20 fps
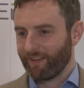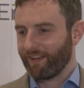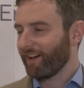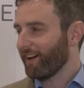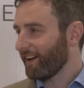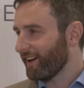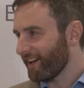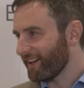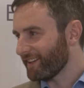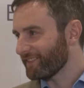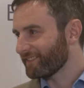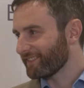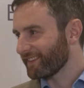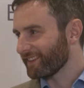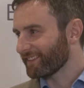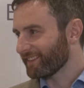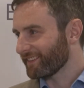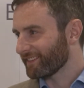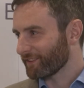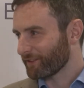Hi,
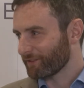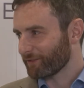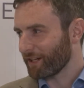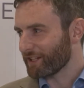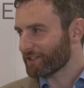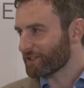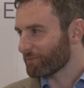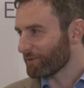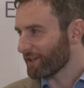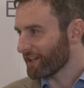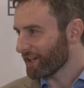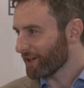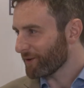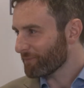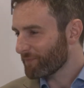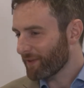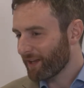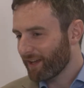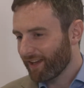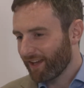great to be here.
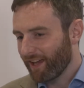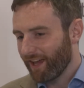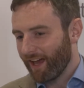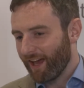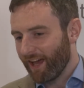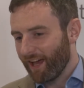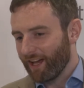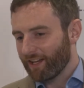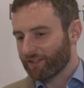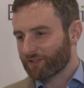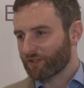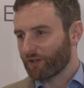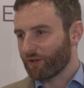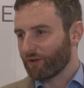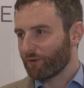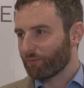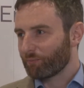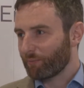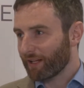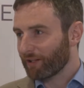
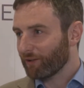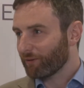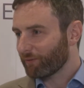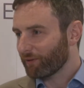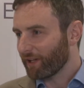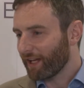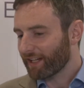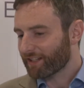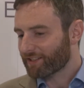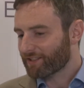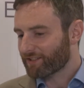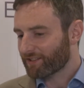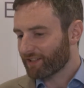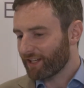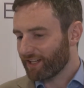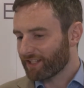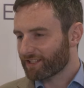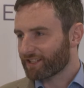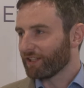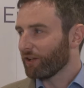So Piclo Flex
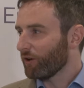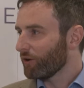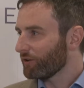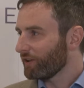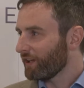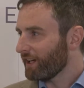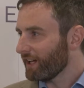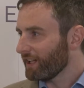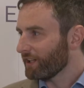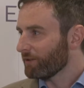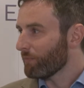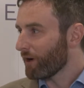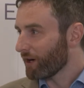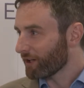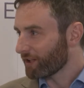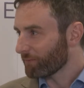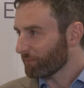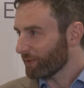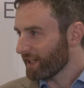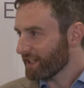is an online
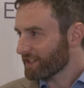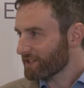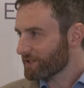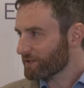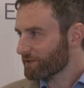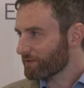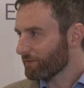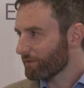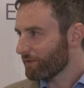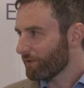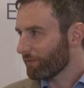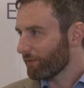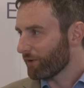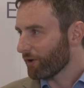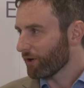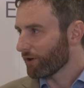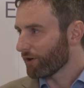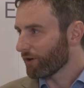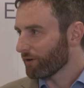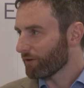marketplace
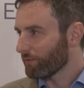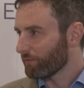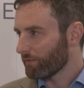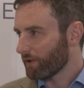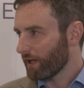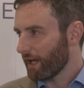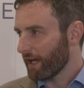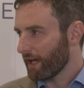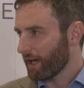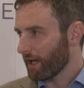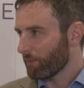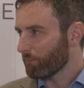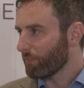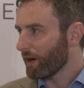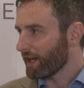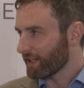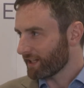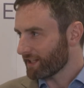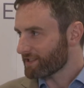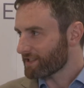for
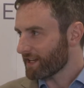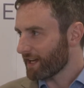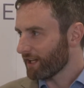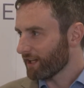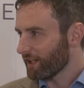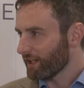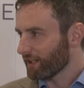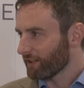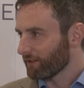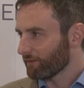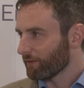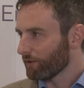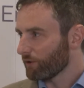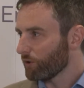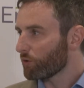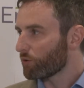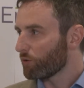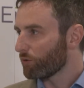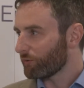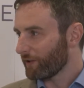buying and selling
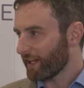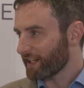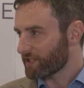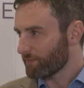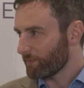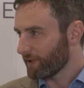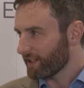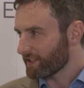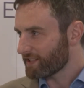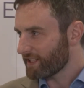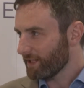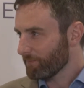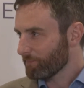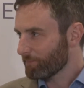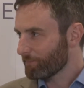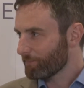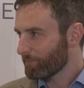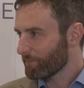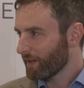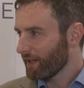local flexibility.
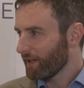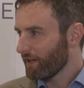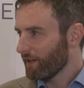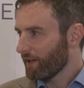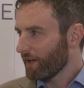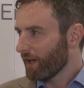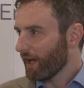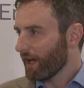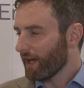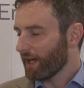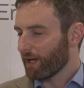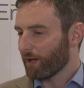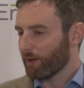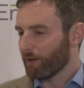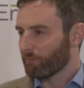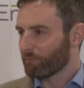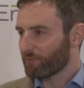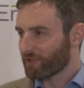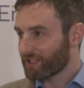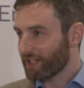
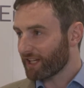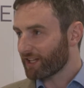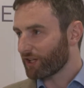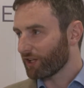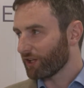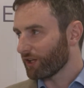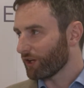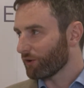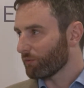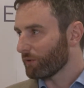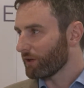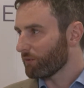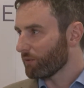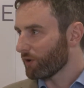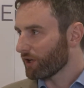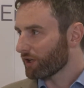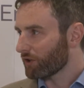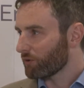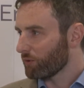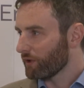In particular, we
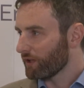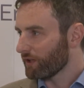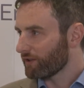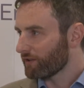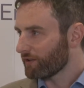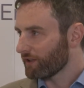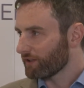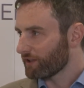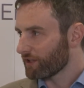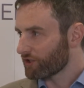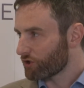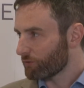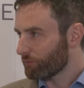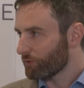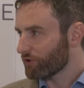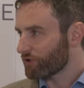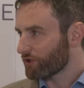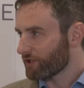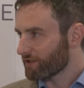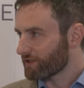work with the
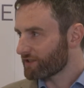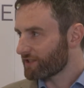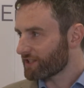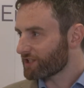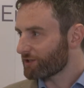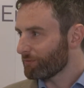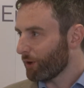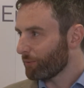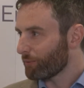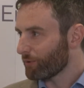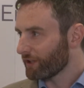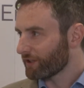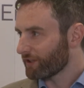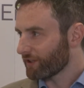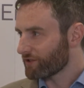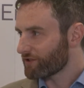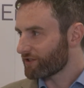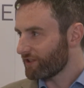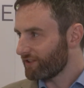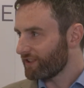distribution system
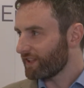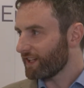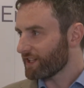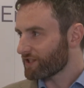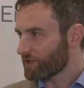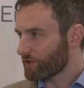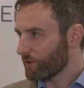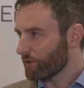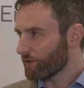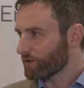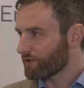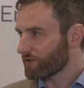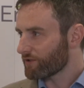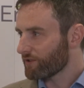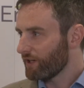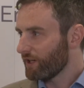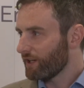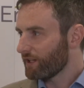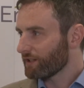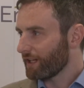operators, the DSOs,
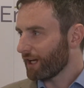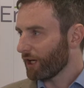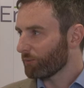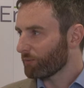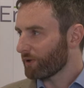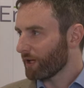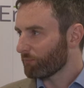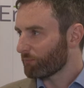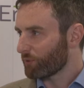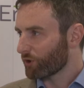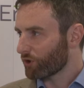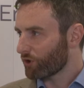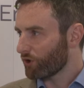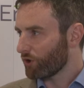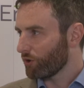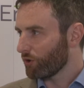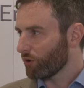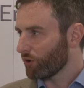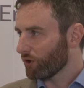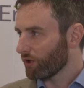help them
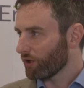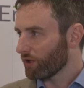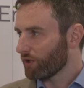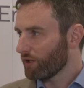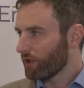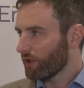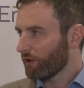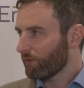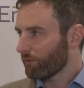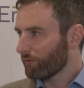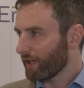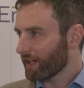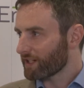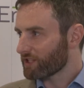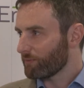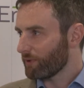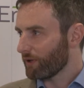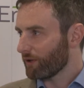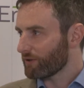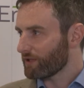procure
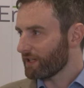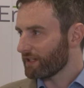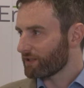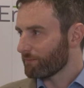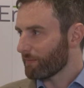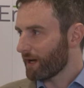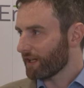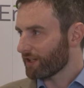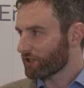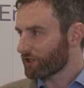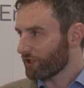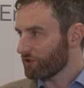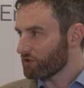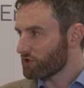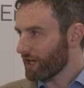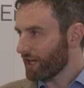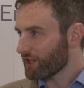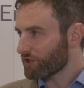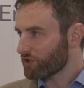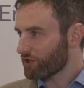flexibility to manage
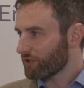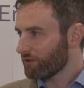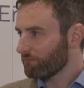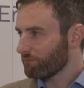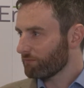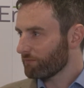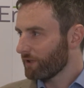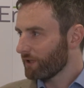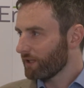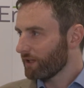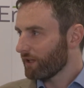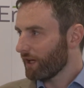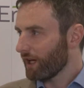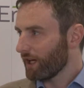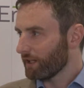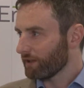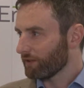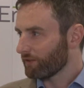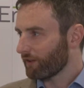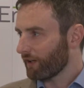congestion
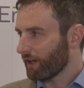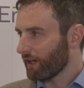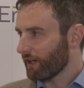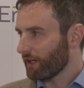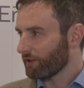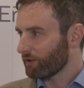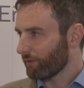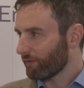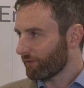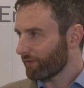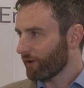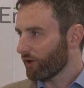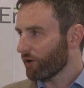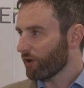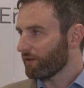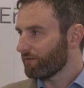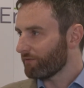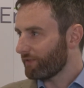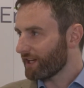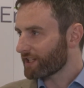and
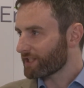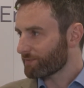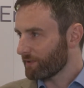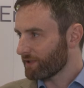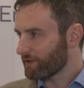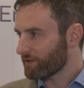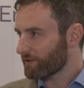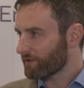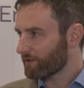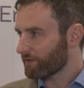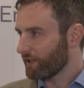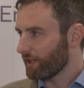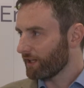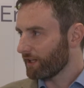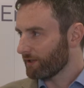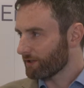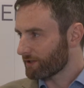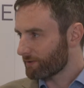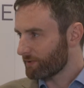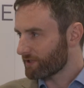defer investments
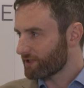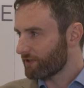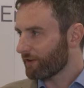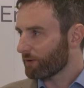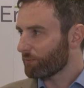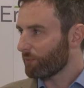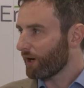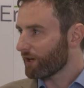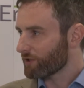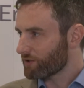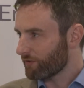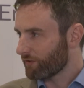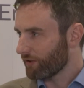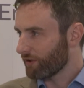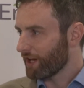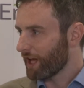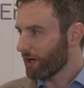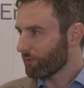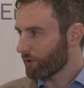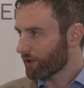in specific parts of their
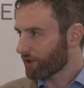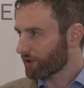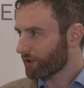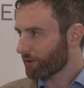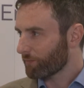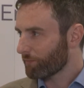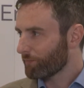network.